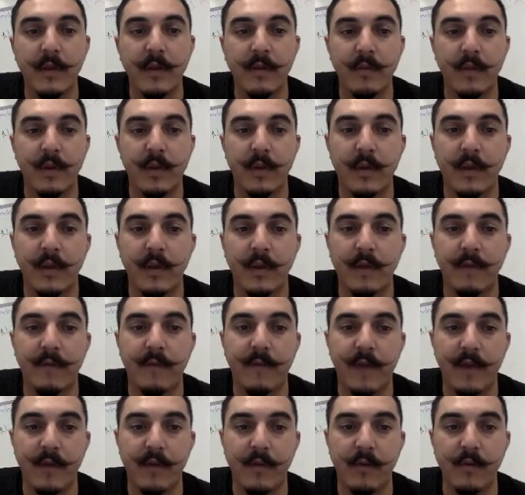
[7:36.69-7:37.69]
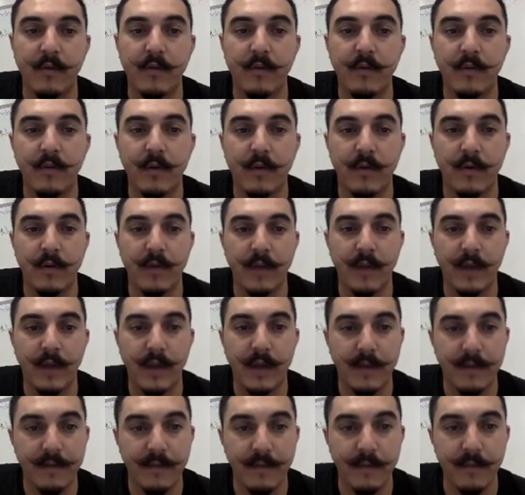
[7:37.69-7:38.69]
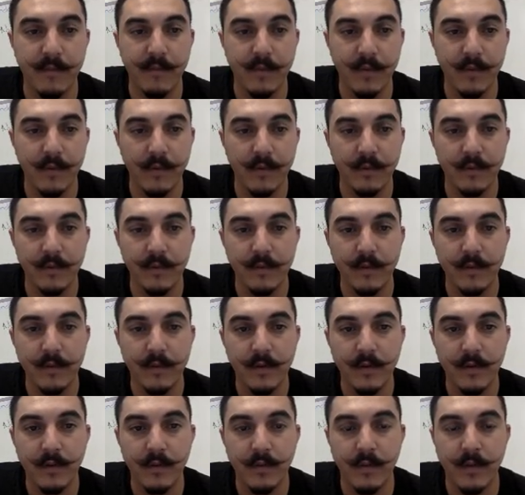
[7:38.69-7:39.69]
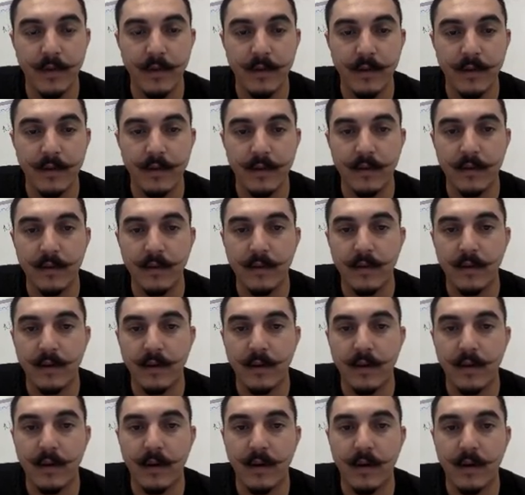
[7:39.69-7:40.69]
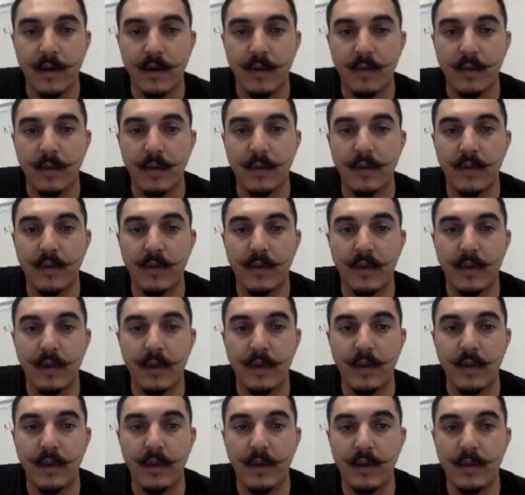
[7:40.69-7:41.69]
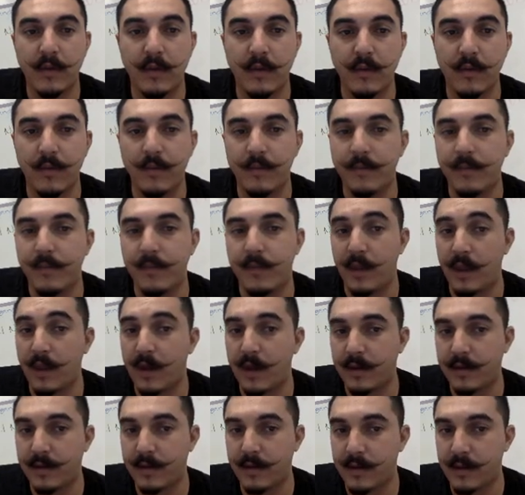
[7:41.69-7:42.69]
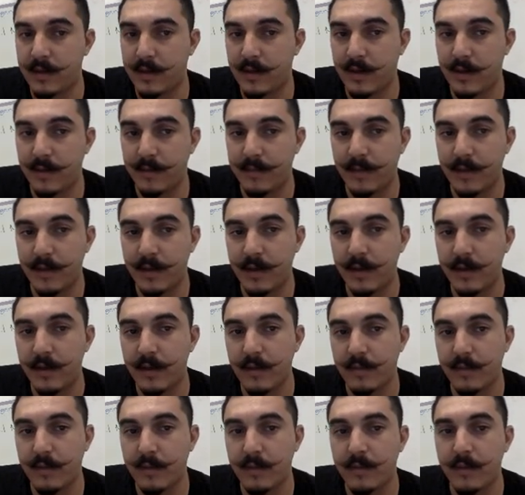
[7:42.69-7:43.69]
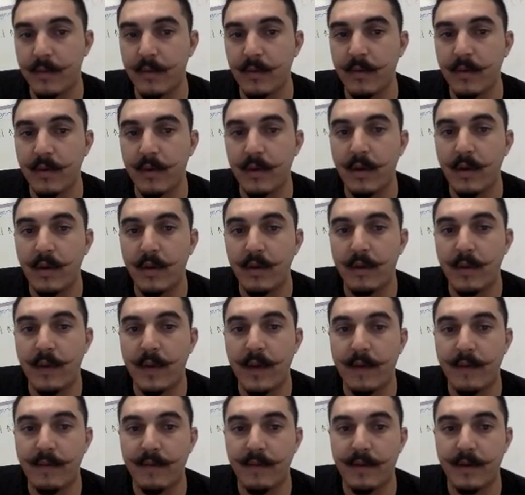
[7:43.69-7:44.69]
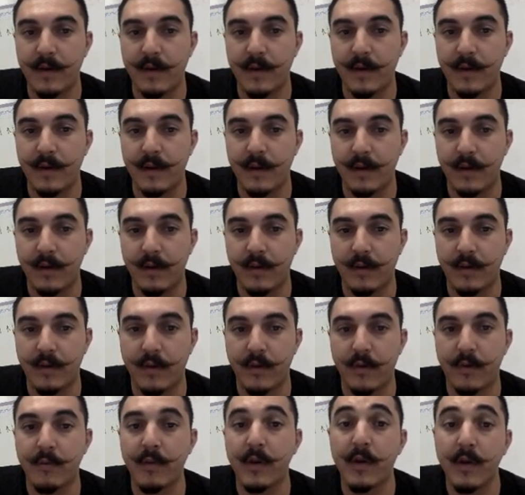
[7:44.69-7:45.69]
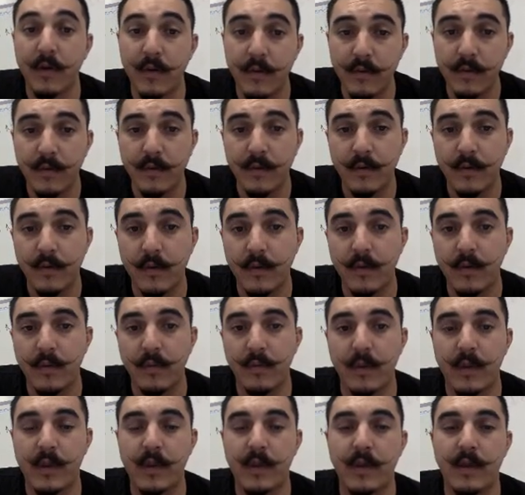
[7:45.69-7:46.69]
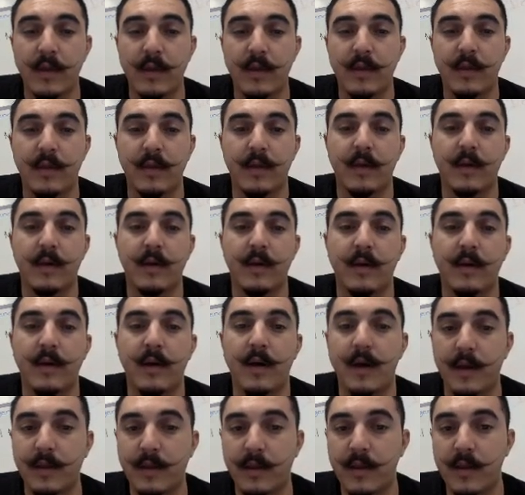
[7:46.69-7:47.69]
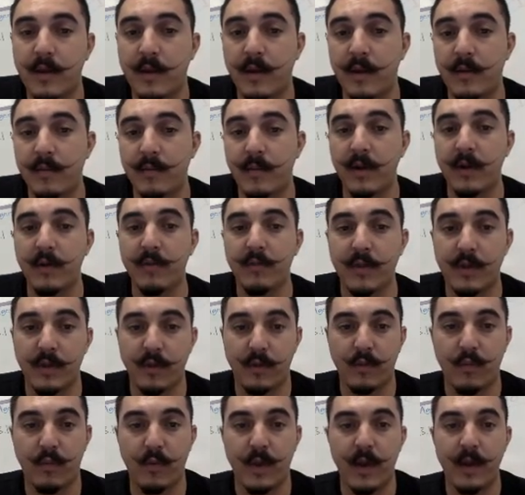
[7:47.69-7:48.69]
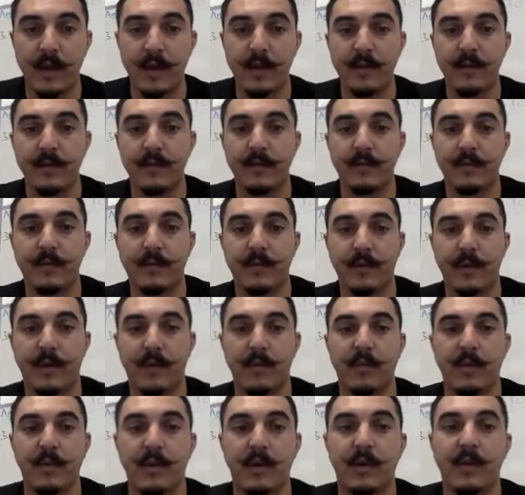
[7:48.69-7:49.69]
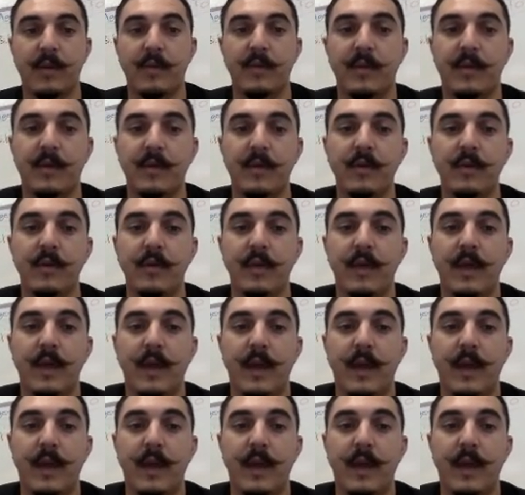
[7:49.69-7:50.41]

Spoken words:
So we can see a venule here on the left in blue, right? We can see deoxygenated blood, so it's blue. We have an arterial, which is oxygenated blood, which is red. See our blood coming through.